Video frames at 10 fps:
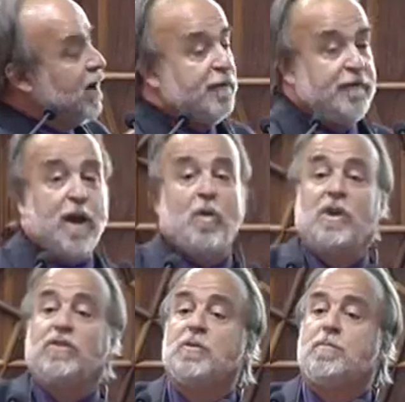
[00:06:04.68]

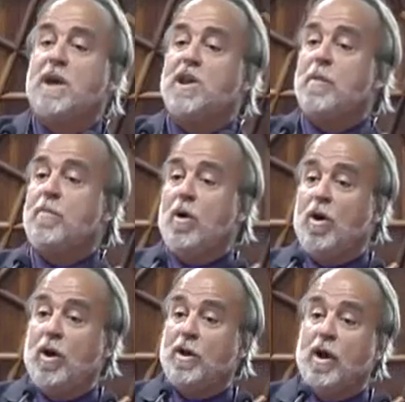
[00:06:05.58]
varies depending
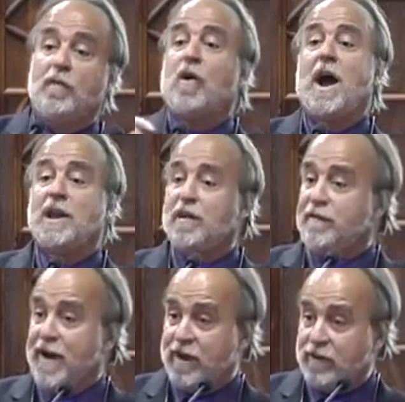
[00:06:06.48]
upon a variety of
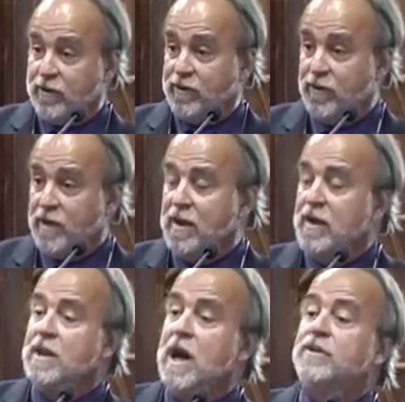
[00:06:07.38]
factors,
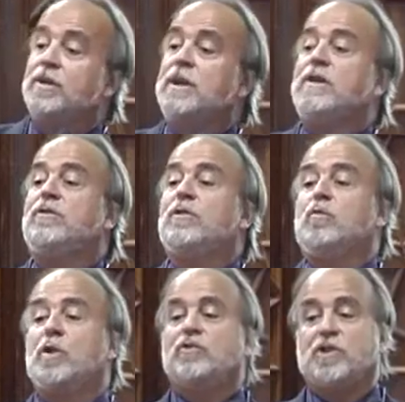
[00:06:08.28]
not the least
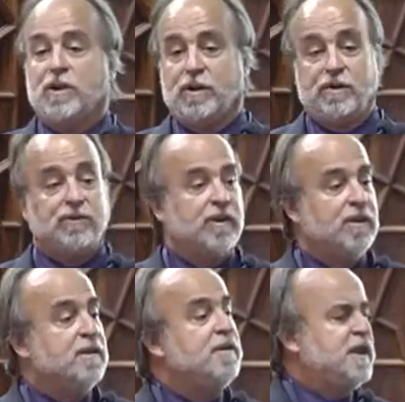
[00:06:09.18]
of which is
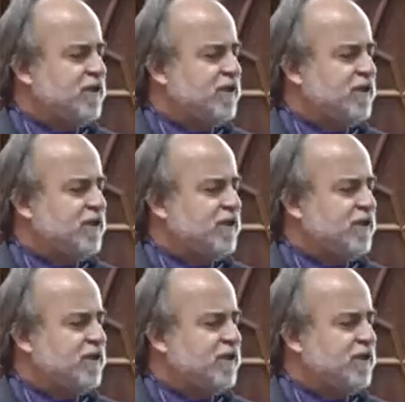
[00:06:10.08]
the